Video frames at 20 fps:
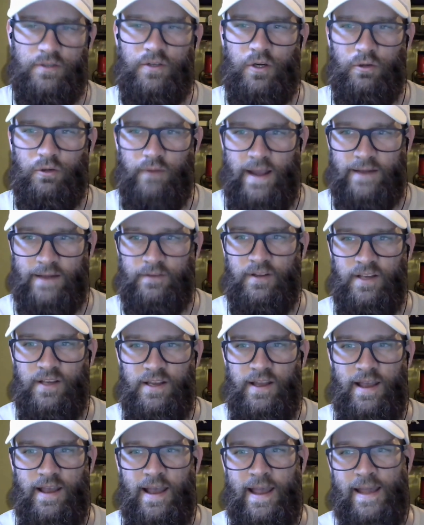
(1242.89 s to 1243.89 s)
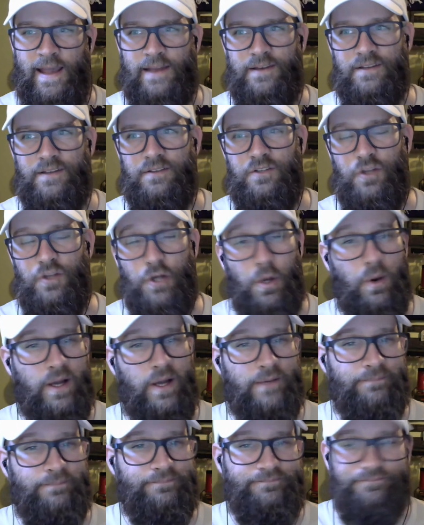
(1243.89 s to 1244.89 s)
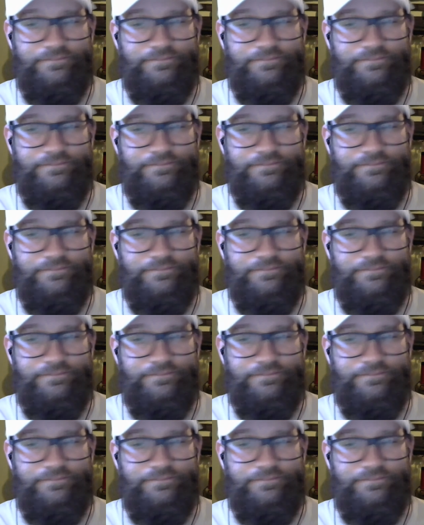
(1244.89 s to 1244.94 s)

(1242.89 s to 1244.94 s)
Correct. And you know what?